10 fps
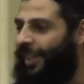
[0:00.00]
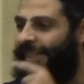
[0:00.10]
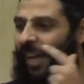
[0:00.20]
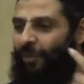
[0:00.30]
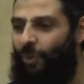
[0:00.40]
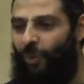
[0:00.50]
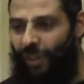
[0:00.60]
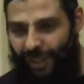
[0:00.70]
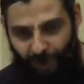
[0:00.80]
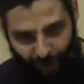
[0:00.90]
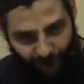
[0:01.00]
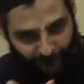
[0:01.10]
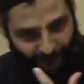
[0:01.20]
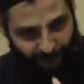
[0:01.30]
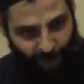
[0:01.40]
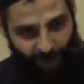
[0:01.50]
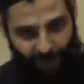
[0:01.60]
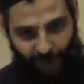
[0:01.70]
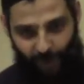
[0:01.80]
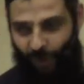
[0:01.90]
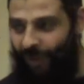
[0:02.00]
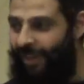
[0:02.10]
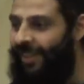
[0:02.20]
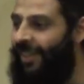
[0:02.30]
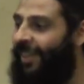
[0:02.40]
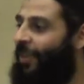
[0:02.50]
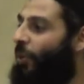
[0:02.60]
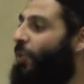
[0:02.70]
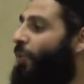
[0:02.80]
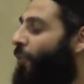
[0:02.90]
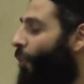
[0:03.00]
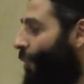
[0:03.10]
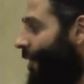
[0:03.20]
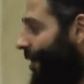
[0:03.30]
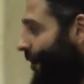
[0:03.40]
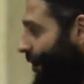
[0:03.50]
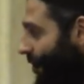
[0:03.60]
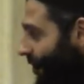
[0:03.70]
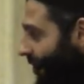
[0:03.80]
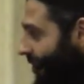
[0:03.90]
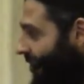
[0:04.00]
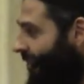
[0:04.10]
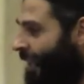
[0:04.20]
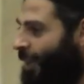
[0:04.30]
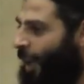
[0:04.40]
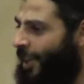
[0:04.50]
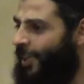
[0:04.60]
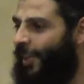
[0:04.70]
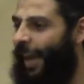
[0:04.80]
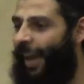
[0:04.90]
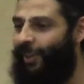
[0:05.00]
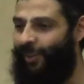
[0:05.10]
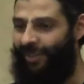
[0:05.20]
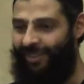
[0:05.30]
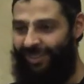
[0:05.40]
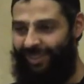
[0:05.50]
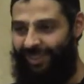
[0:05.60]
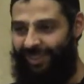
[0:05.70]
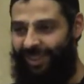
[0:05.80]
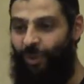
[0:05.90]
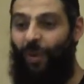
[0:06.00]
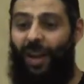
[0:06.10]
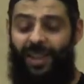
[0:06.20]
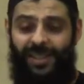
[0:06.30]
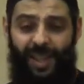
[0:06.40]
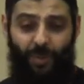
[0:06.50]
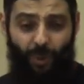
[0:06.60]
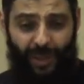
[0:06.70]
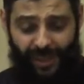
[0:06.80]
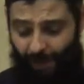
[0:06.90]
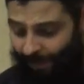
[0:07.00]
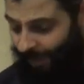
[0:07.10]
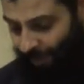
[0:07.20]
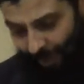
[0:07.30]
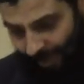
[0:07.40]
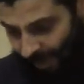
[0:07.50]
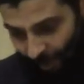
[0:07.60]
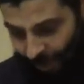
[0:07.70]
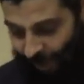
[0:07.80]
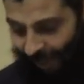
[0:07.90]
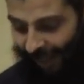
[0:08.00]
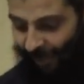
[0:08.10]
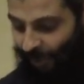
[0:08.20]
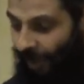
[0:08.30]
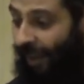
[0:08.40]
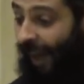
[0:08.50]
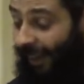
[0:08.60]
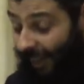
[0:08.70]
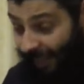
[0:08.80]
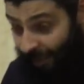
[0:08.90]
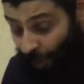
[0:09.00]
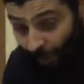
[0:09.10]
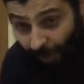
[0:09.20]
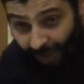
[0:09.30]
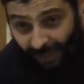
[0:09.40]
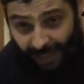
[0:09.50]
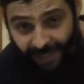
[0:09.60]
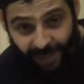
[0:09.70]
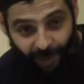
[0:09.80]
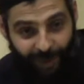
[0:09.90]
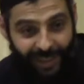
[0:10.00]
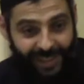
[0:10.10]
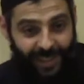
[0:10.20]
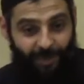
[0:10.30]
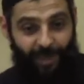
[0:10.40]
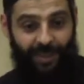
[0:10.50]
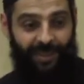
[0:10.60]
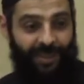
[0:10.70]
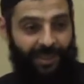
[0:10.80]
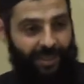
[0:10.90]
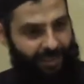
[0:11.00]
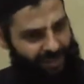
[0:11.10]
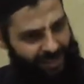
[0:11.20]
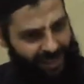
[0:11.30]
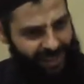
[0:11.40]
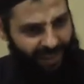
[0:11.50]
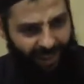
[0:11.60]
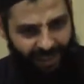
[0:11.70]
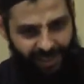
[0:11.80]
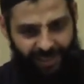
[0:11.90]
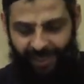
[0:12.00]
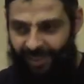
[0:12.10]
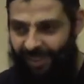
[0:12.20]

what does it have to do with this definition after we understood it? Those two forces, lust and anger. When I say, for example, what the question I asked you, I can't lower my gaze, what does that mean? So let's analyze it.